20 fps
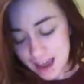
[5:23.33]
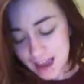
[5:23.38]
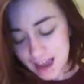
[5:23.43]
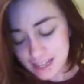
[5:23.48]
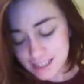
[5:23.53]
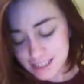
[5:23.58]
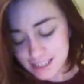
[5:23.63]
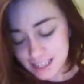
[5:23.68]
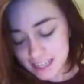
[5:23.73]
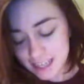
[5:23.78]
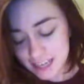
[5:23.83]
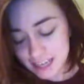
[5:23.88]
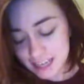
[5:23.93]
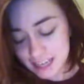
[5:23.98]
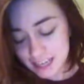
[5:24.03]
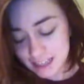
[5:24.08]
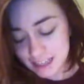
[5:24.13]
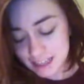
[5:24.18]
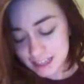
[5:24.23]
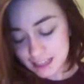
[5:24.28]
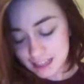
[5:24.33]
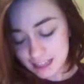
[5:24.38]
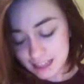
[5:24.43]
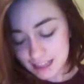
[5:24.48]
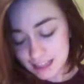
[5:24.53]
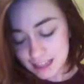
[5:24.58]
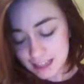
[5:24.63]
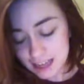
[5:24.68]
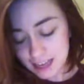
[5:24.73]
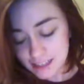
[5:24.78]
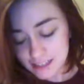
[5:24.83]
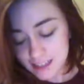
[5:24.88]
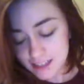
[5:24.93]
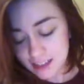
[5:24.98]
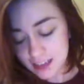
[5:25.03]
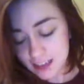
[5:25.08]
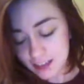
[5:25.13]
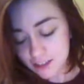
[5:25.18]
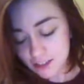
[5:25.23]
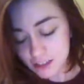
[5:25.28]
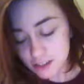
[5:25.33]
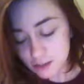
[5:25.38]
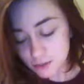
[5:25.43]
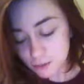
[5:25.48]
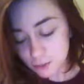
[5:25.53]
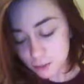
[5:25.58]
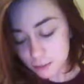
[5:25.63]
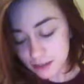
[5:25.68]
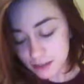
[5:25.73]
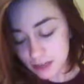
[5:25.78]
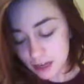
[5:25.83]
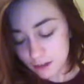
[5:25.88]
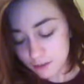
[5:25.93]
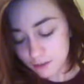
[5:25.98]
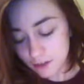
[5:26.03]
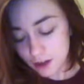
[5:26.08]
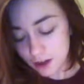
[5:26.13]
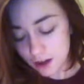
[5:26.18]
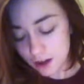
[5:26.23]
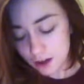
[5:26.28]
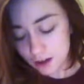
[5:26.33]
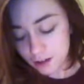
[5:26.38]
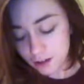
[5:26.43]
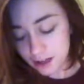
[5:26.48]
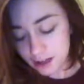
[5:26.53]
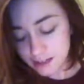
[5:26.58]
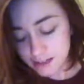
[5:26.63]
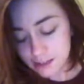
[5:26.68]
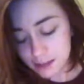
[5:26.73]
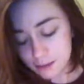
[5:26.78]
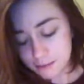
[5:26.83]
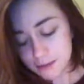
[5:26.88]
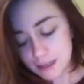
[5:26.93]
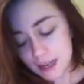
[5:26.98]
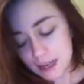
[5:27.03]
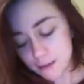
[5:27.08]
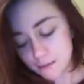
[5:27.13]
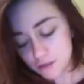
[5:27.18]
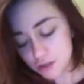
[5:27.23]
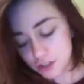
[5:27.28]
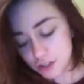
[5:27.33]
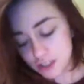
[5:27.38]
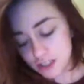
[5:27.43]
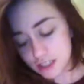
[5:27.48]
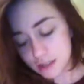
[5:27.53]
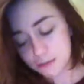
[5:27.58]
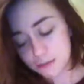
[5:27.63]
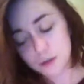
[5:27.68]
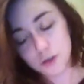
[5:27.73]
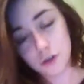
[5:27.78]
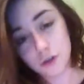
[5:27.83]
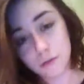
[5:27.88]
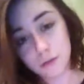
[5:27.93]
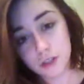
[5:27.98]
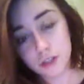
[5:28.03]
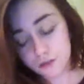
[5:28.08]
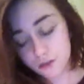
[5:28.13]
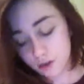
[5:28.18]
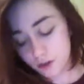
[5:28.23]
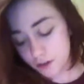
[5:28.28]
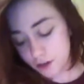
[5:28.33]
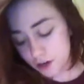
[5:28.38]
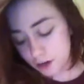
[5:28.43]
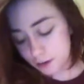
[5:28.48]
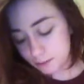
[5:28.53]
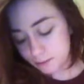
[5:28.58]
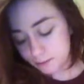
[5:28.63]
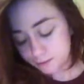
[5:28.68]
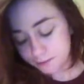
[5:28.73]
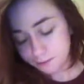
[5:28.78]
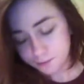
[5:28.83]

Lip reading: I see that in this woman down the hall, and sometimes she seems so much further.